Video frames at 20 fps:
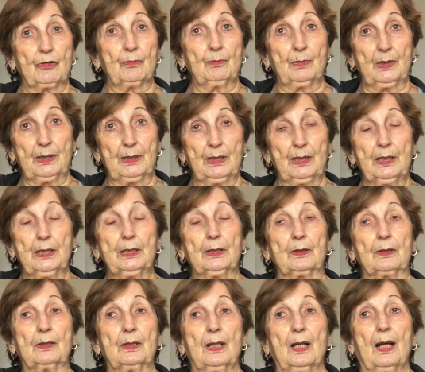
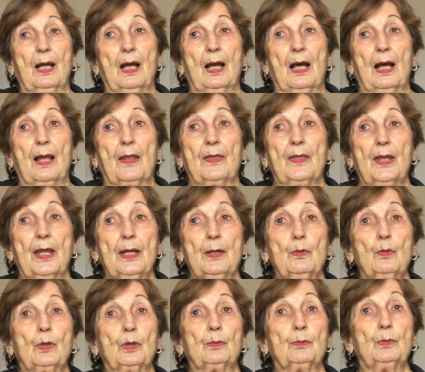mid-year, they
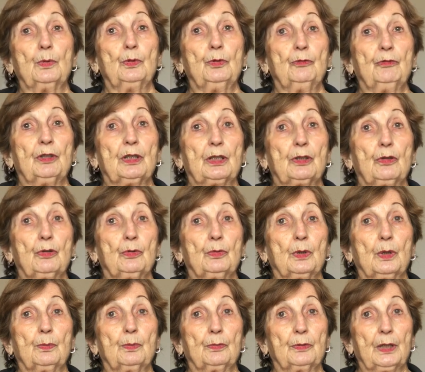were moving
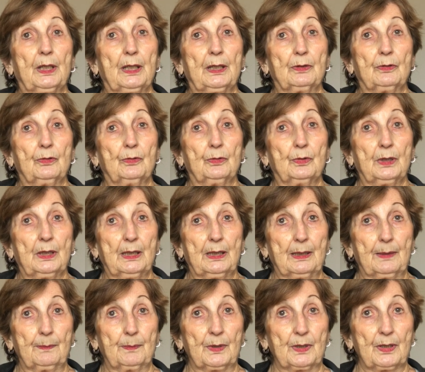to a brand new
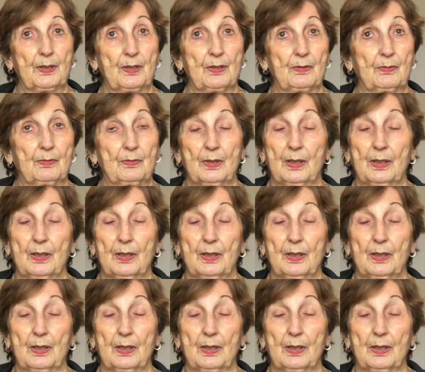campus